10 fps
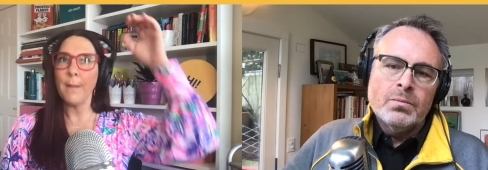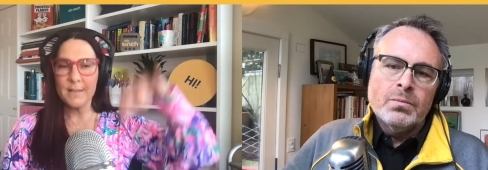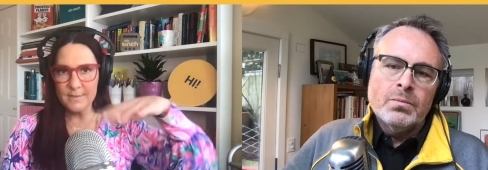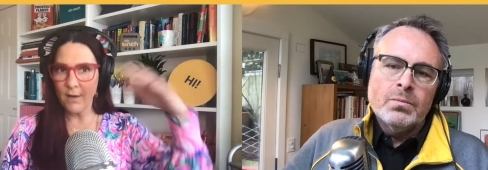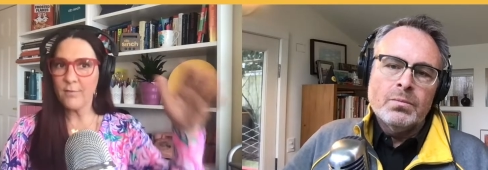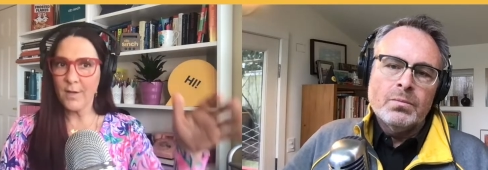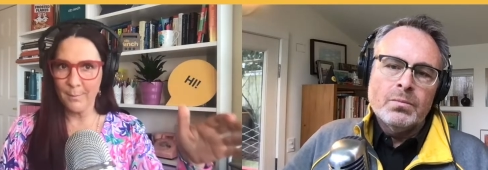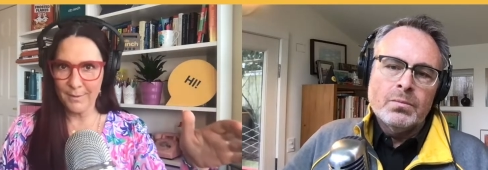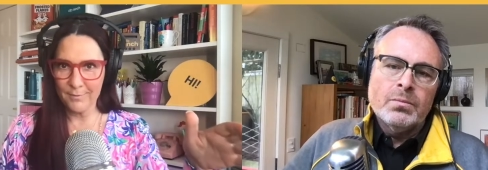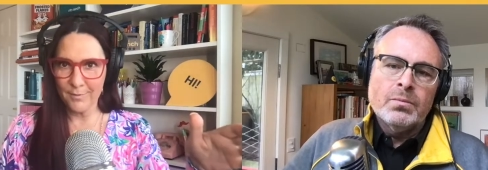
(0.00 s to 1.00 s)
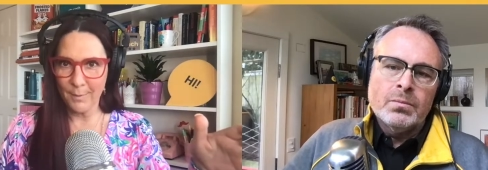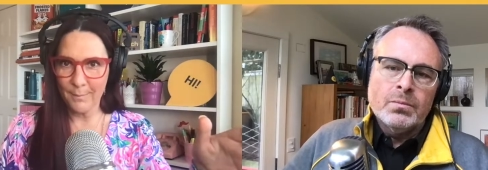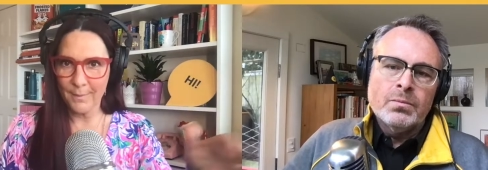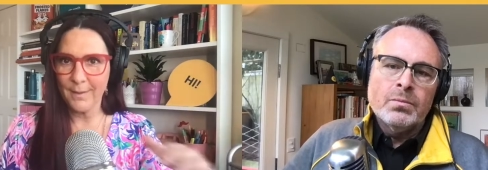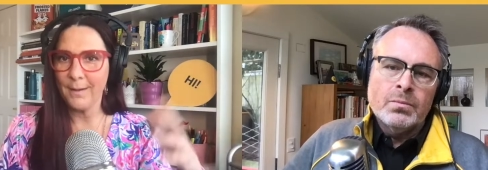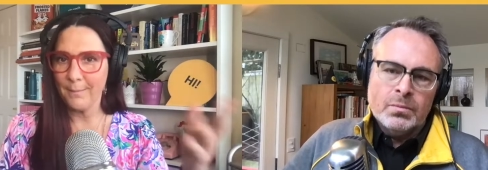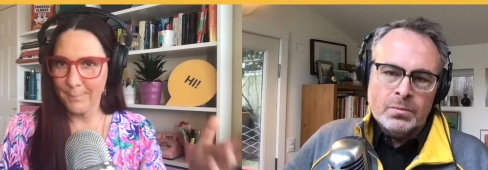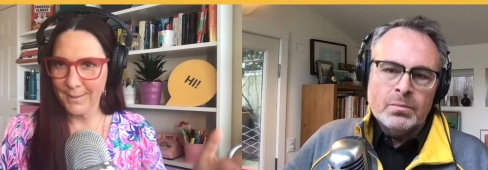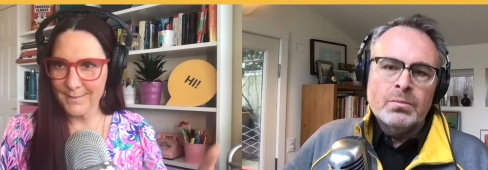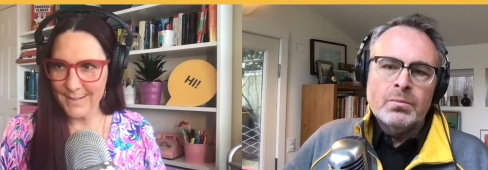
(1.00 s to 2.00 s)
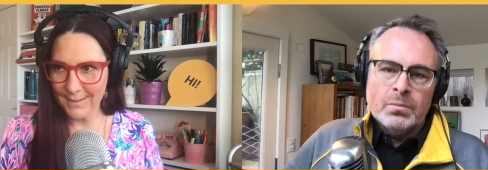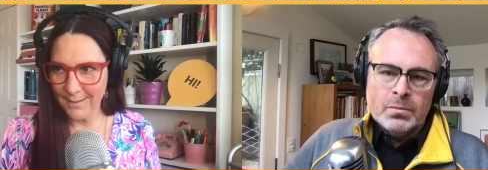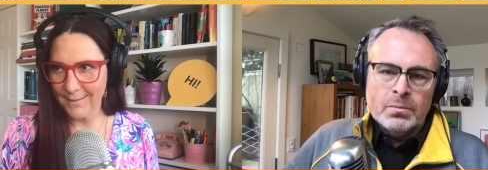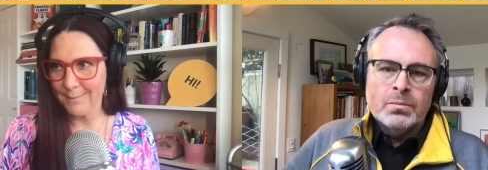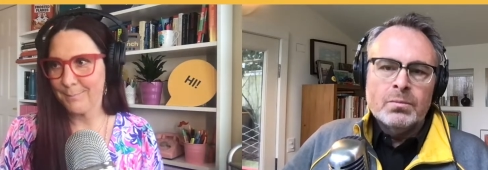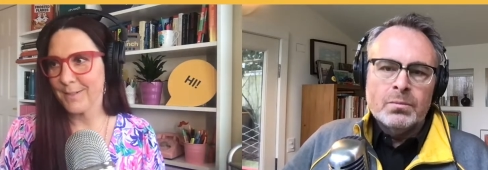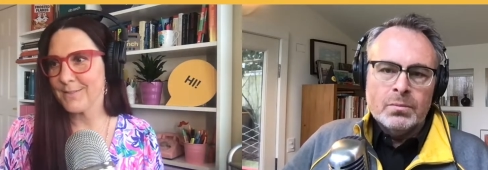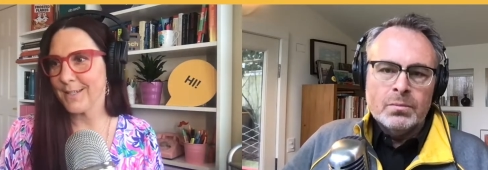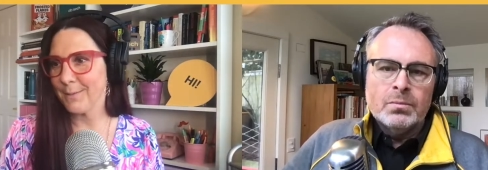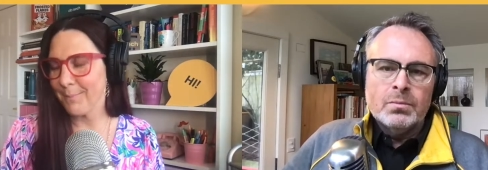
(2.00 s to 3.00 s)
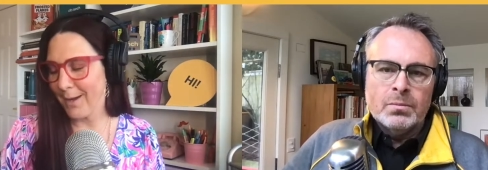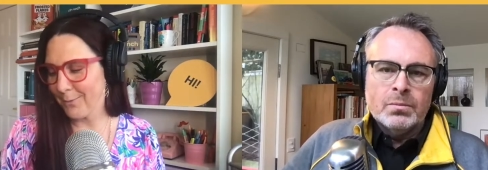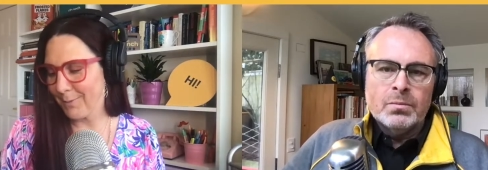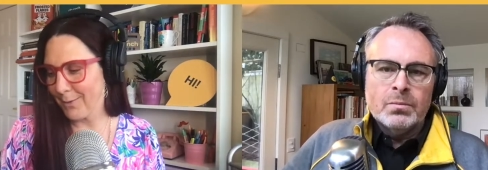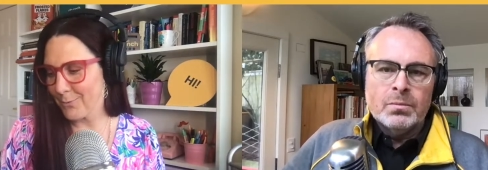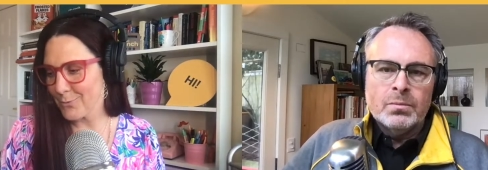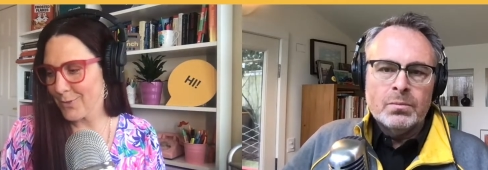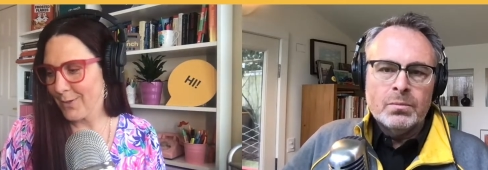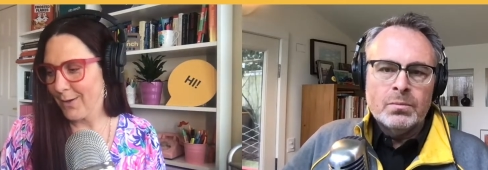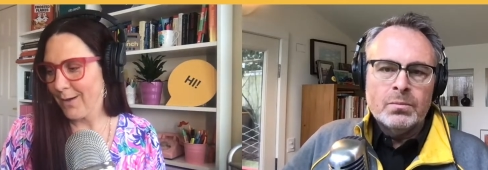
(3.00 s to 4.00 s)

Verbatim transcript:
Speaker 1: myself coming from a, big data big data background